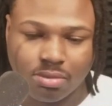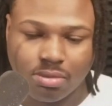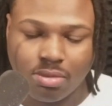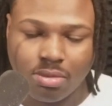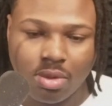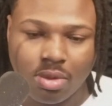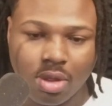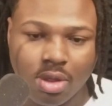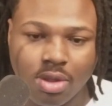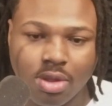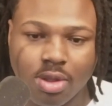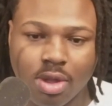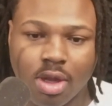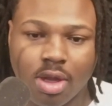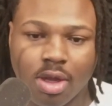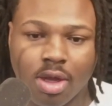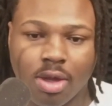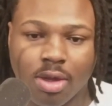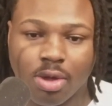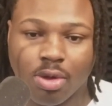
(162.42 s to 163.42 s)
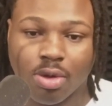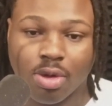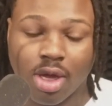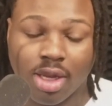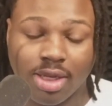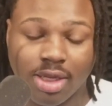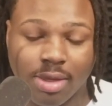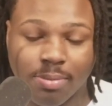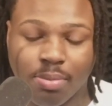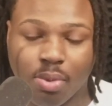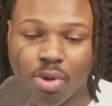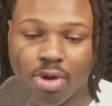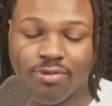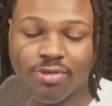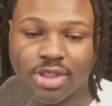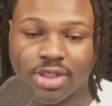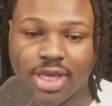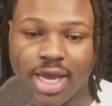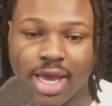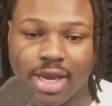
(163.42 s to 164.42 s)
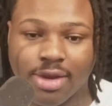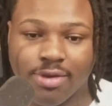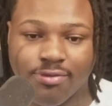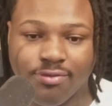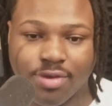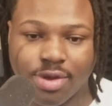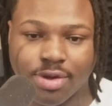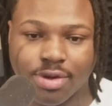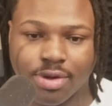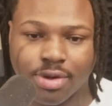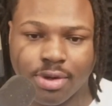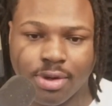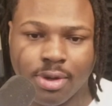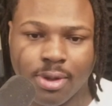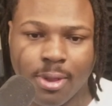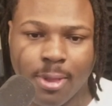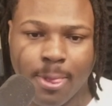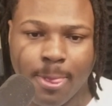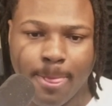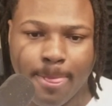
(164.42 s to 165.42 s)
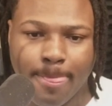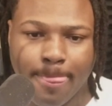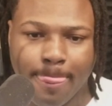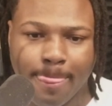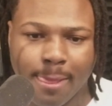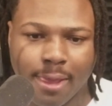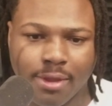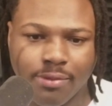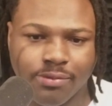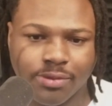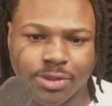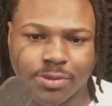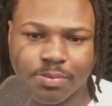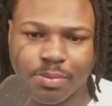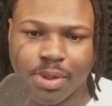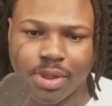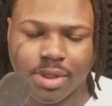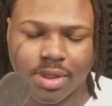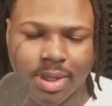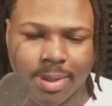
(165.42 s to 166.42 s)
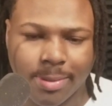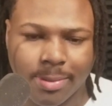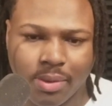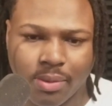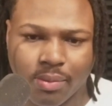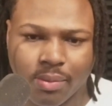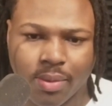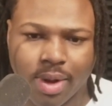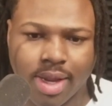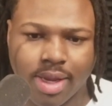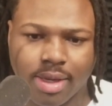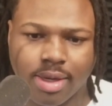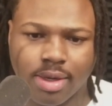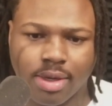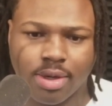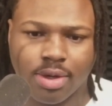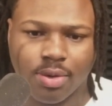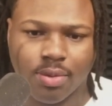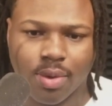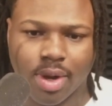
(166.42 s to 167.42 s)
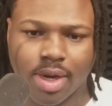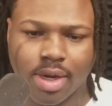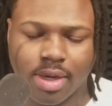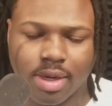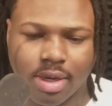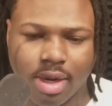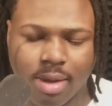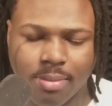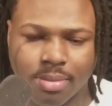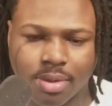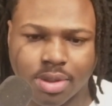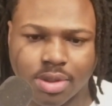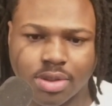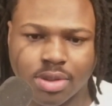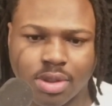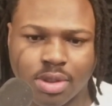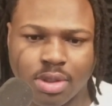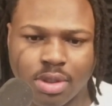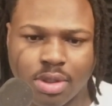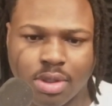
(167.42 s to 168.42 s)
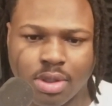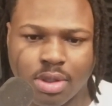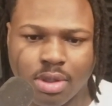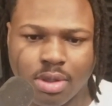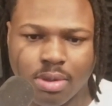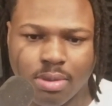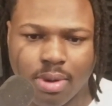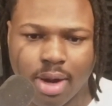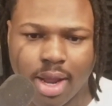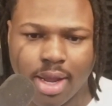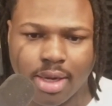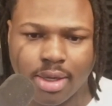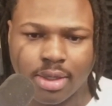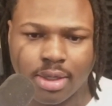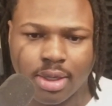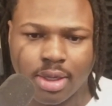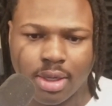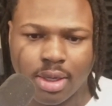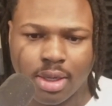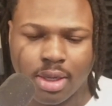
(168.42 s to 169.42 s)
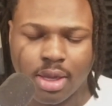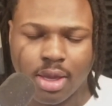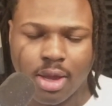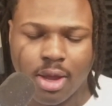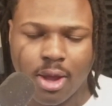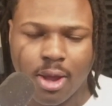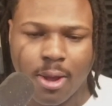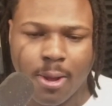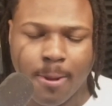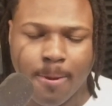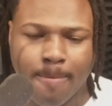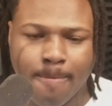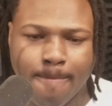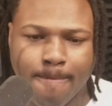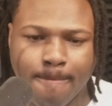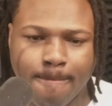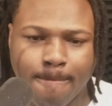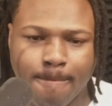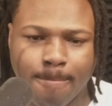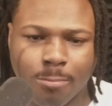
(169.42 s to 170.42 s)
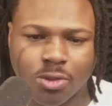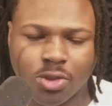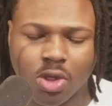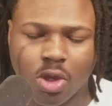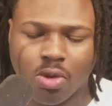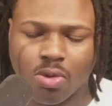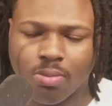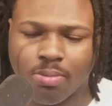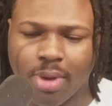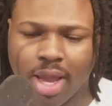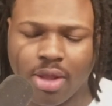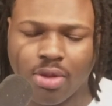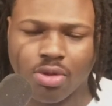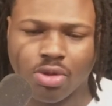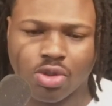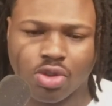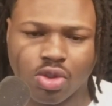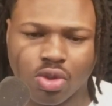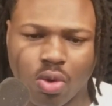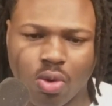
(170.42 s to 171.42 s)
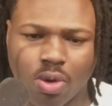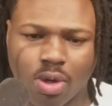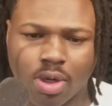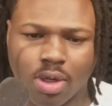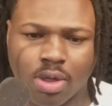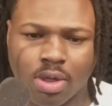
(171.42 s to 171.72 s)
the uh, elite point of attack defender, he was putting up great, great numbers, right? So Michael Jordan